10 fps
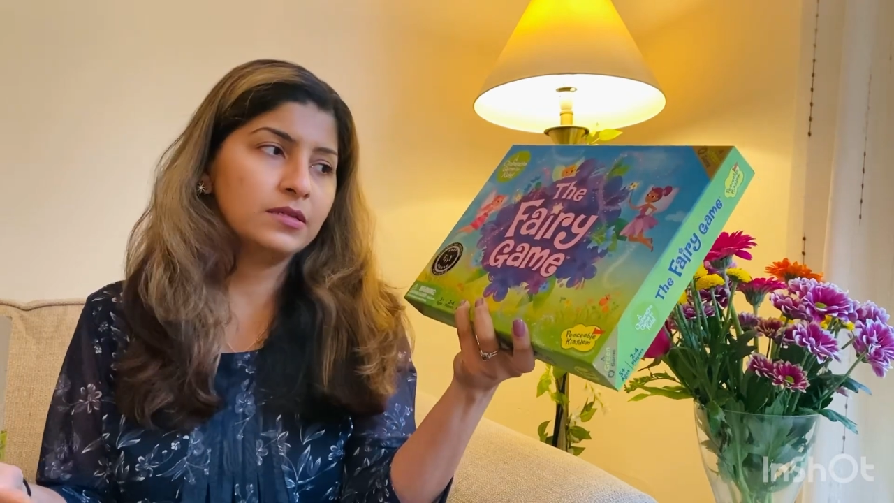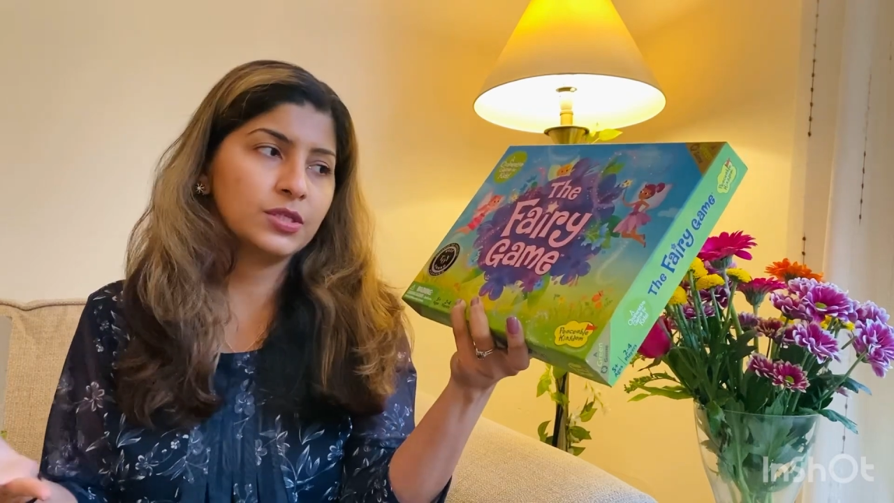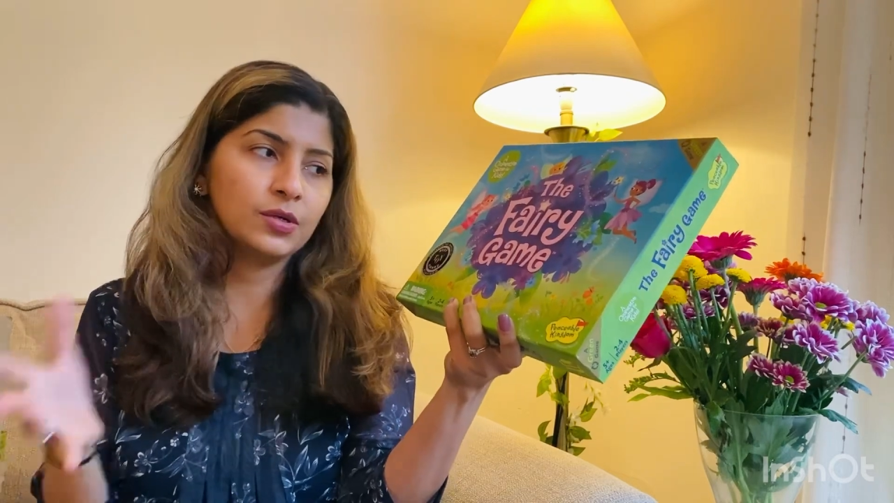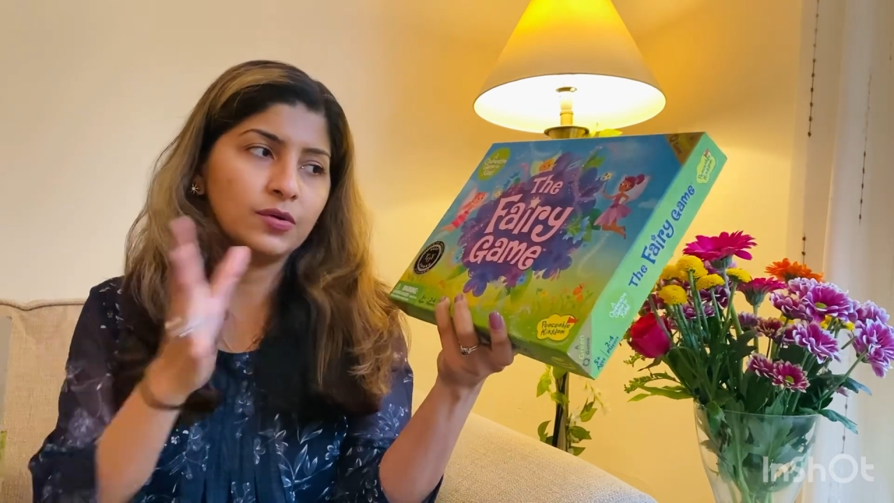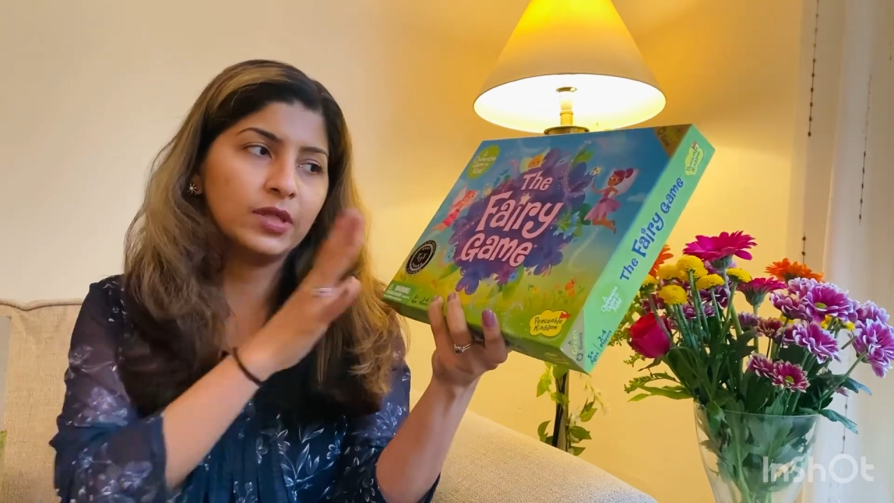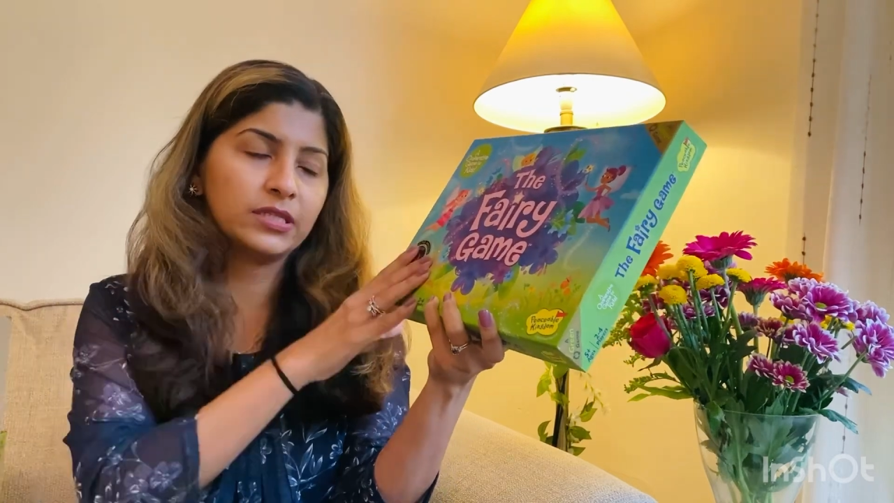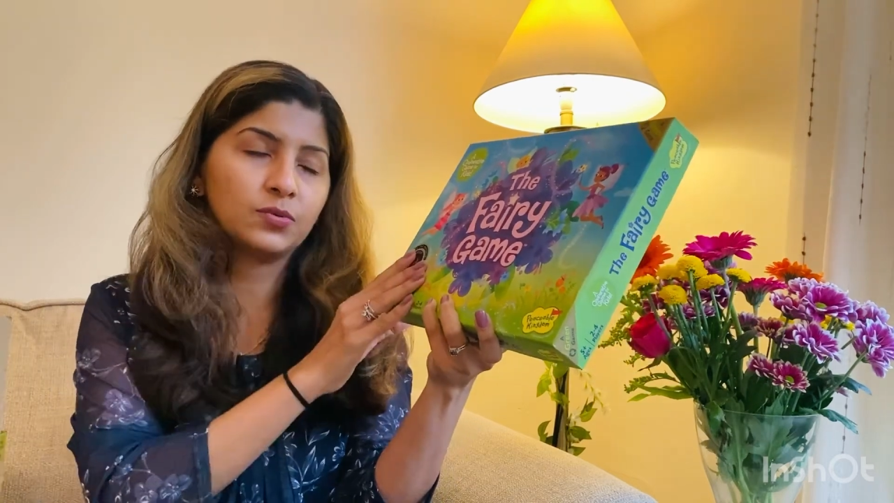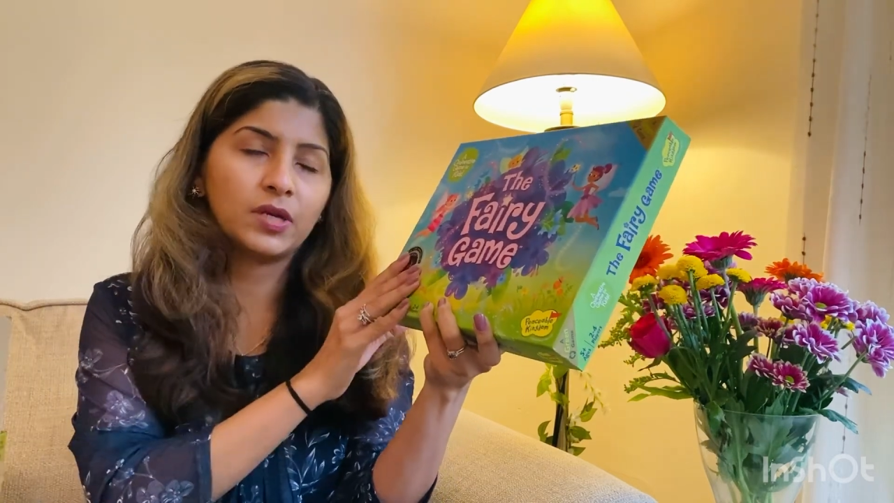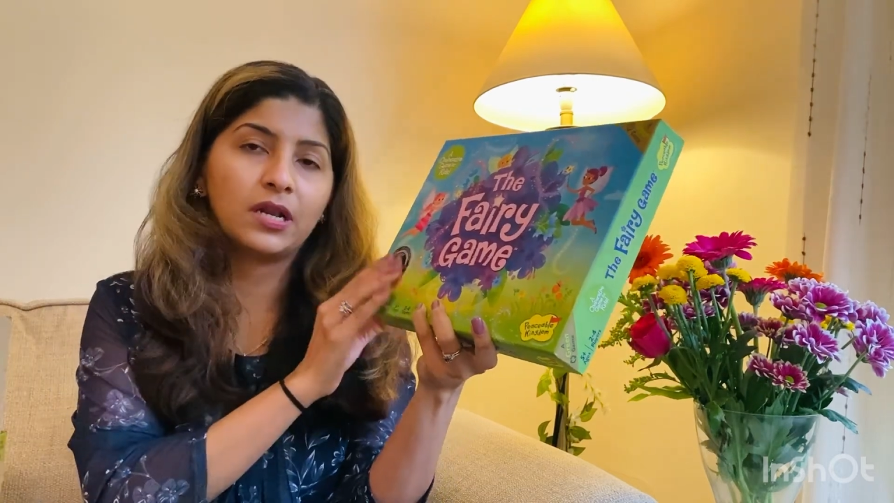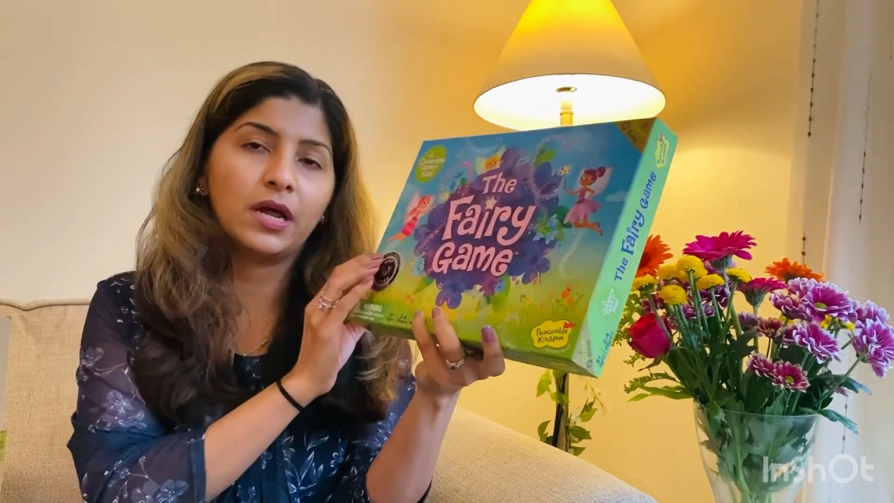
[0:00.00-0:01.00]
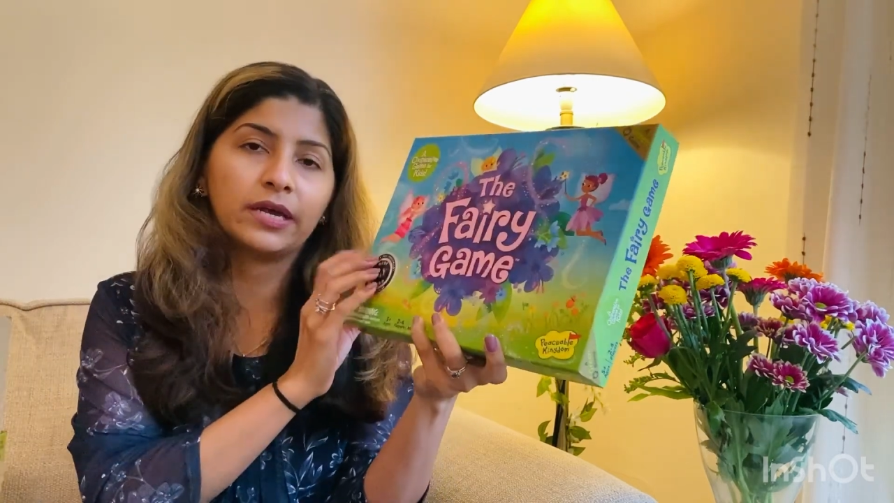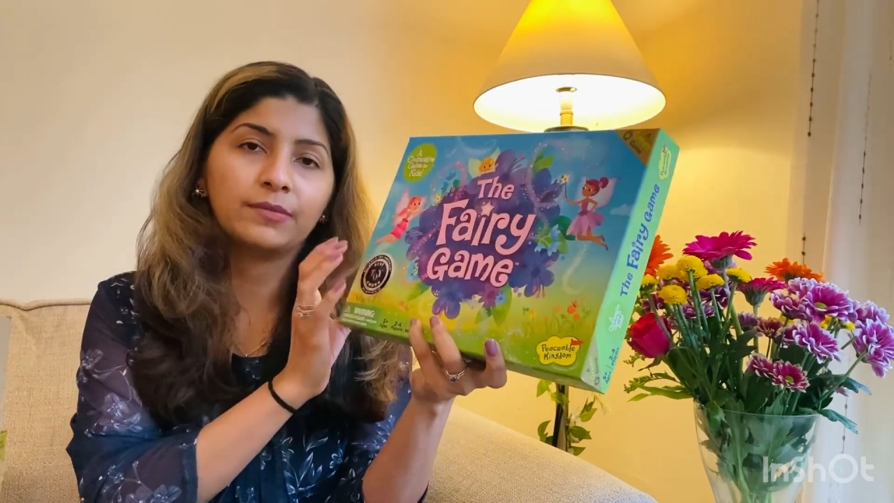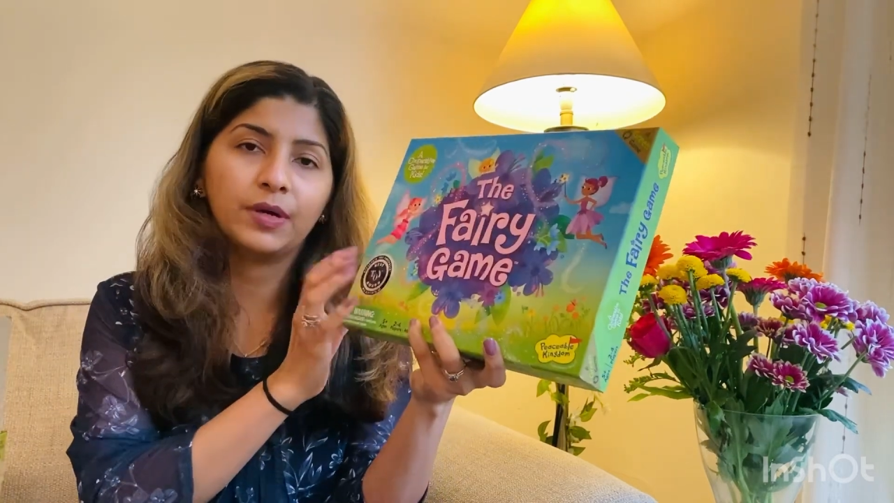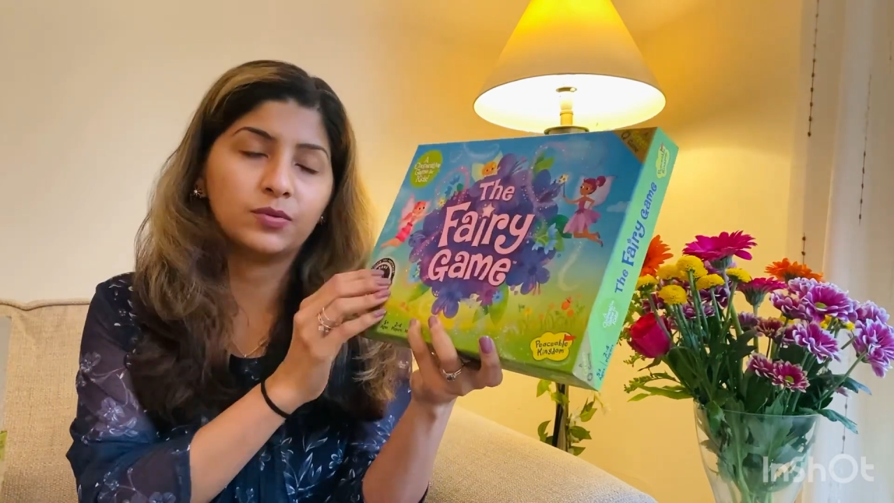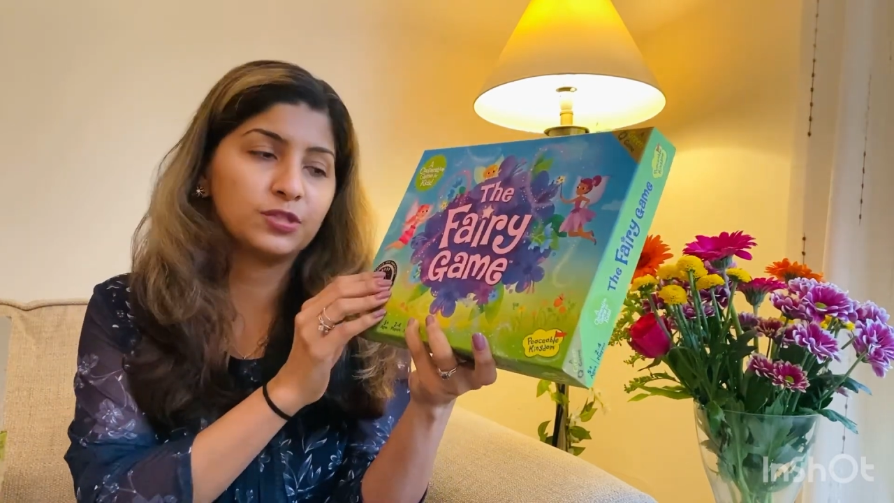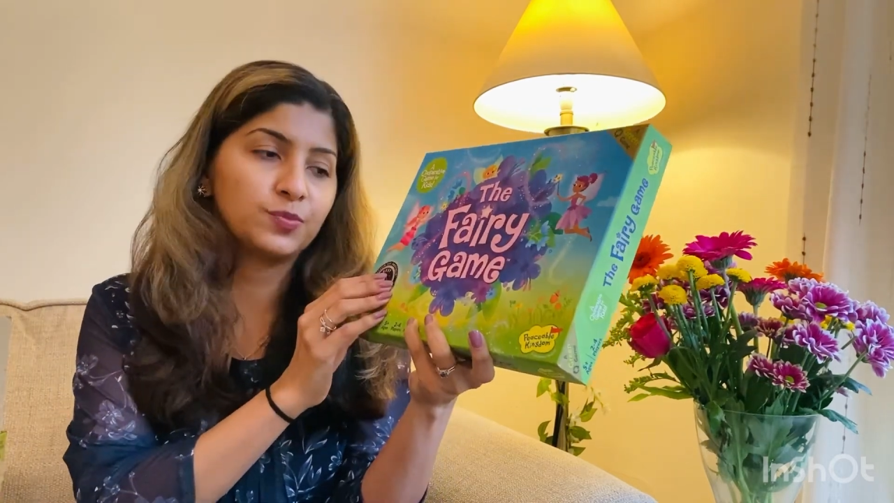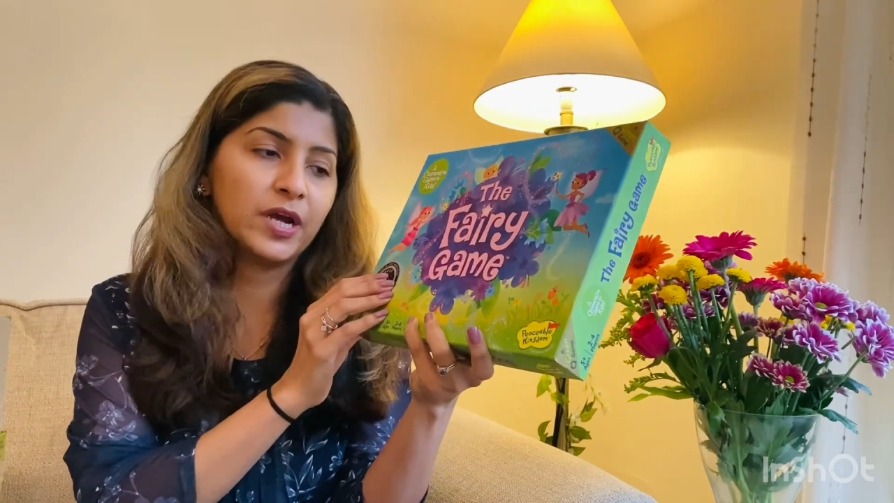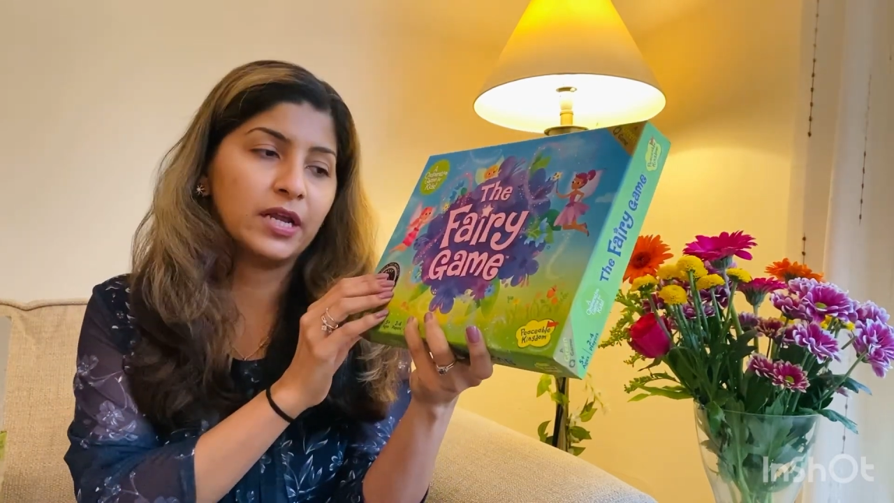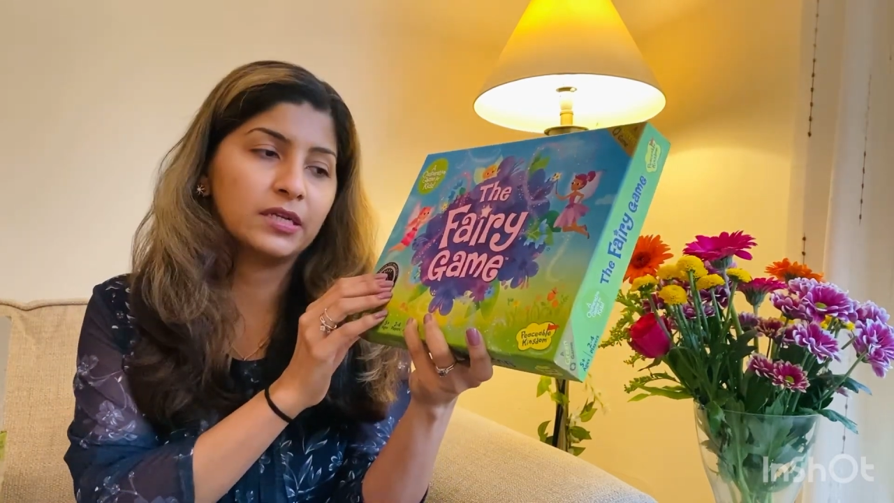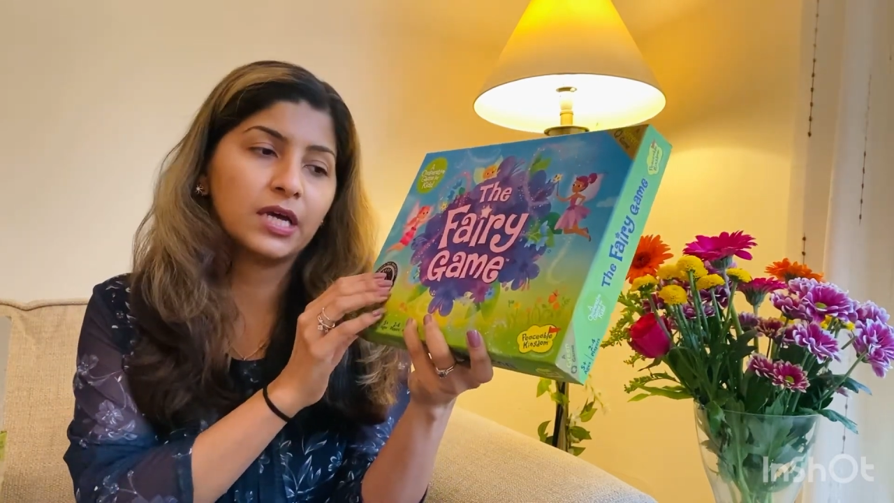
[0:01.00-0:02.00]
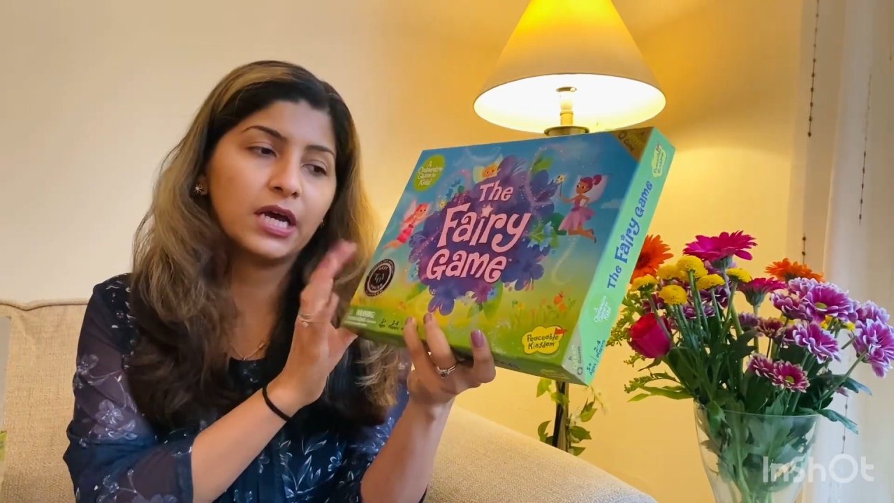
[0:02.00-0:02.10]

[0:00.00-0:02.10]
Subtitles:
So that's what I like about this brand,